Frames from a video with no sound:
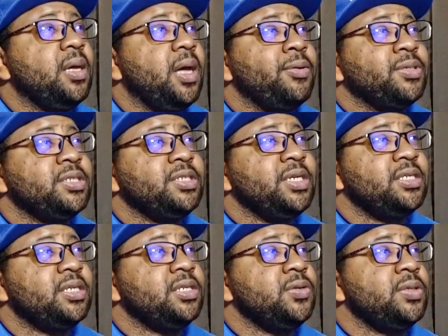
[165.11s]
I would
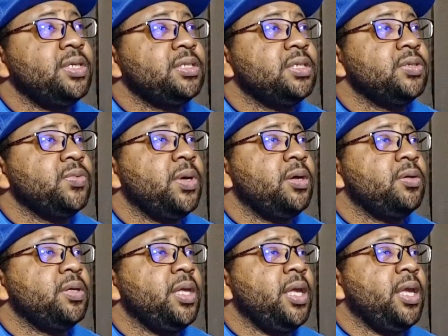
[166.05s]
suggest to do this as
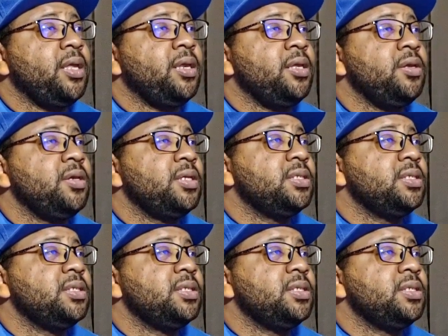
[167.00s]
well. And then you